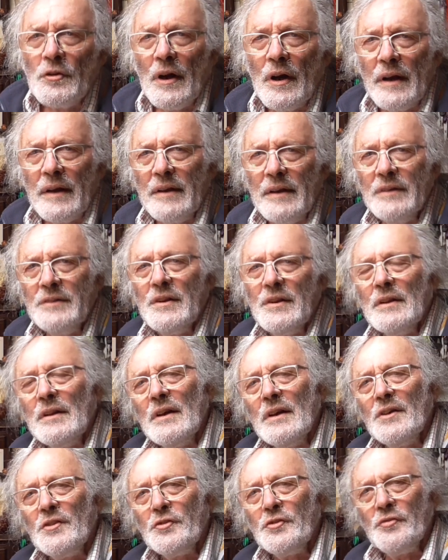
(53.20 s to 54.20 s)
Right, in the
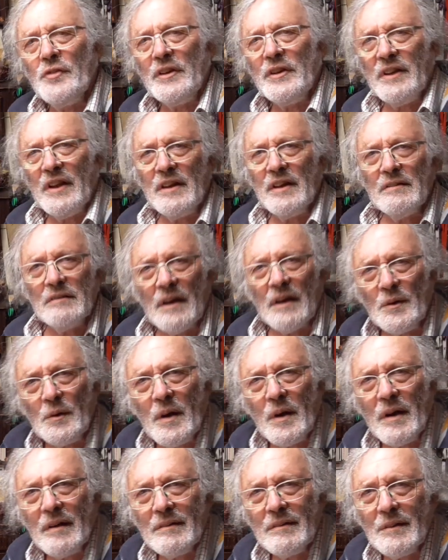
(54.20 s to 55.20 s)
last video,
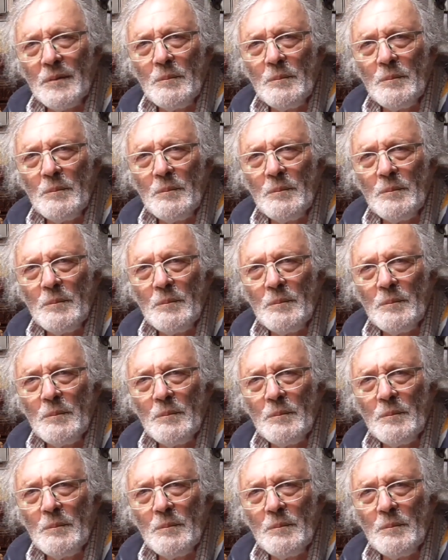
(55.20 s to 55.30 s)
a